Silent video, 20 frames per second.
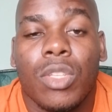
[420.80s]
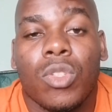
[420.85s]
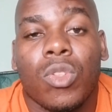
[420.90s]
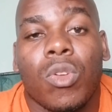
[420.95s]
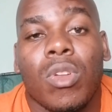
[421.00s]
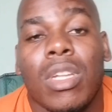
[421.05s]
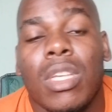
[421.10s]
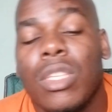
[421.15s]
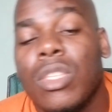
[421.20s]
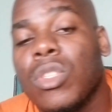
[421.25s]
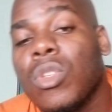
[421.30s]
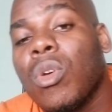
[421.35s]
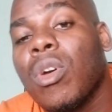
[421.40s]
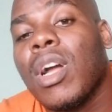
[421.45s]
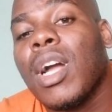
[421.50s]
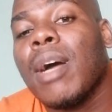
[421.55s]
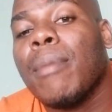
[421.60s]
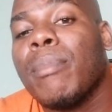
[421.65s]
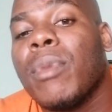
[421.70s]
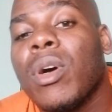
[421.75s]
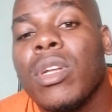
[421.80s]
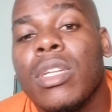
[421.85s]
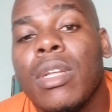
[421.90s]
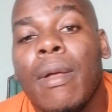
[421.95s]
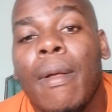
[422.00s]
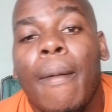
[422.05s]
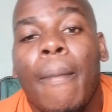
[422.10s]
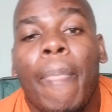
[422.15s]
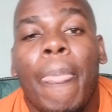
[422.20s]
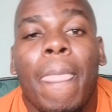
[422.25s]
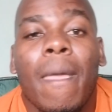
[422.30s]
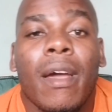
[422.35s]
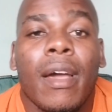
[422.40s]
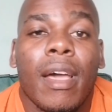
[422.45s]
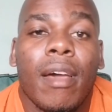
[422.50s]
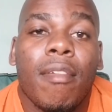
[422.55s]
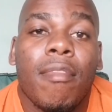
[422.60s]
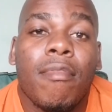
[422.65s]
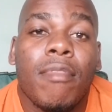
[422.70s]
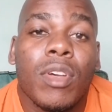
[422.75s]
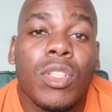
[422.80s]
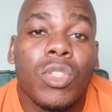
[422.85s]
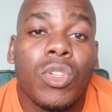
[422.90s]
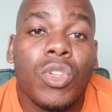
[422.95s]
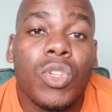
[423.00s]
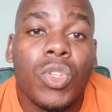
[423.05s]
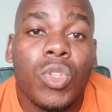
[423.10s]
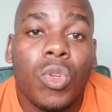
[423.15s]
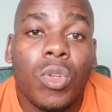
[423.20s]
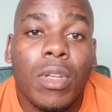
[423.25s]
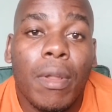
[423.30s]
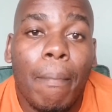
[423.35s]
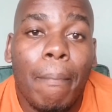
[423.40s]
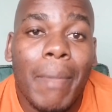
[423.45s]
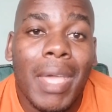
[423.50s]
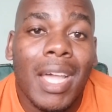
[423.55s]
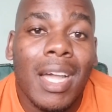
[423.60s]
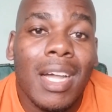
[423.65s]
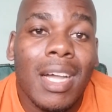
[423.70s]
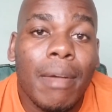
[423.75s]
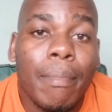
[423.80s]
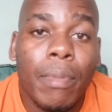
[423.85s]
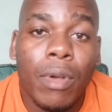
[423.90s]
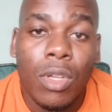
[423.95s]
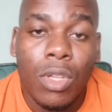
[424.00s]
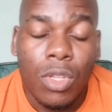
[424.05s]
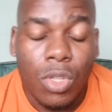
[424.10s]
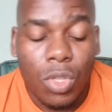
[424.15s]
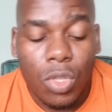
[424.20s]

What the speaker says: So let's talk about photo shoot makeup.